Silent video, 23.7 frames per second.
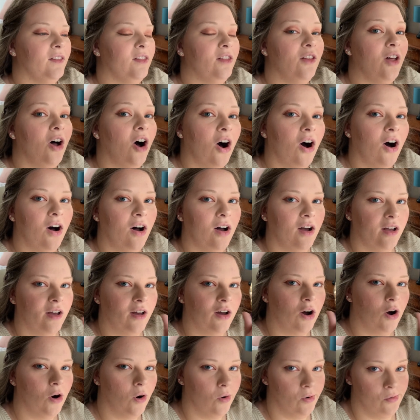long
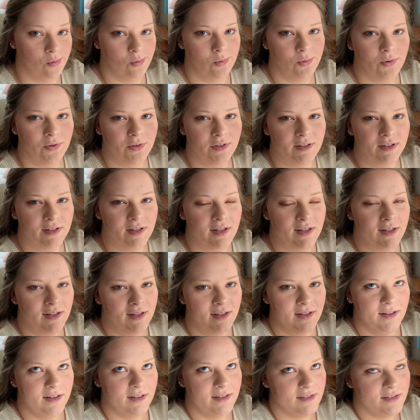hold
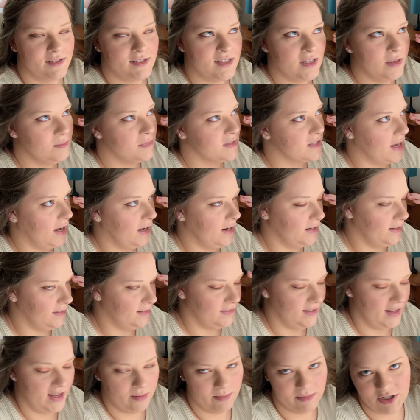seems kind of
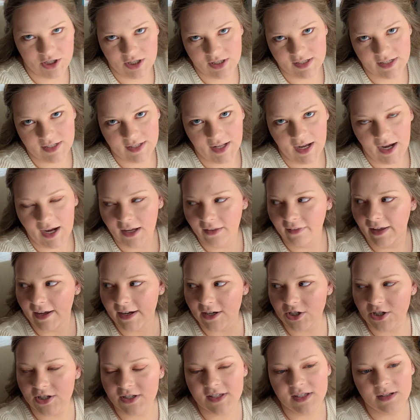damaging to the
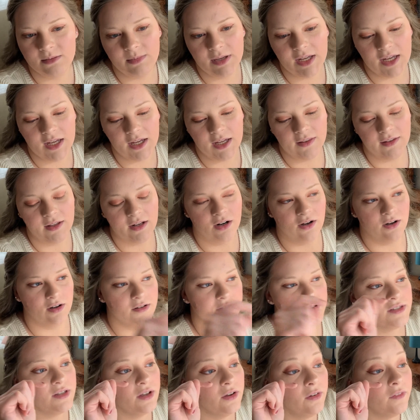eyelashes to me. And then
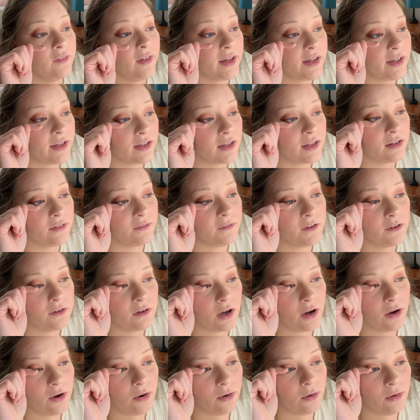also, like, if you
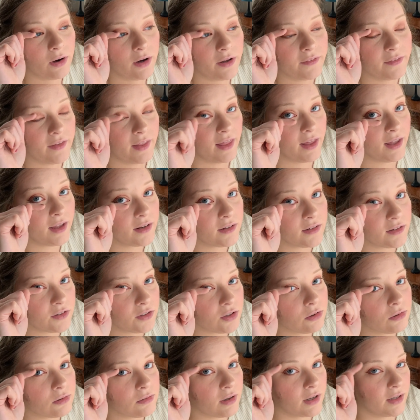go on the end and
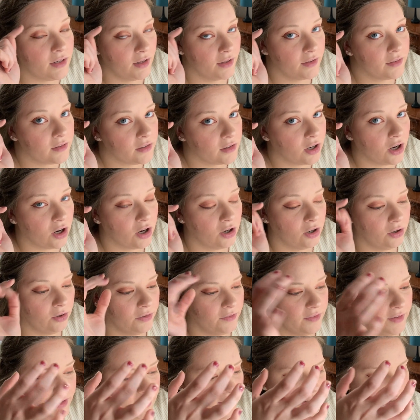do another curl,
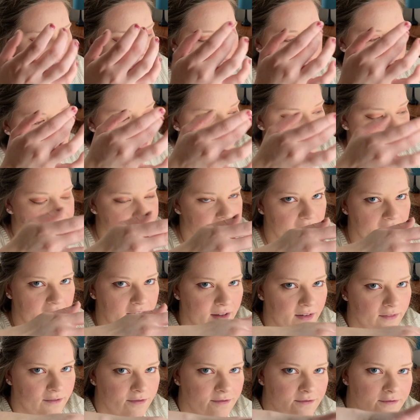then it just feels like it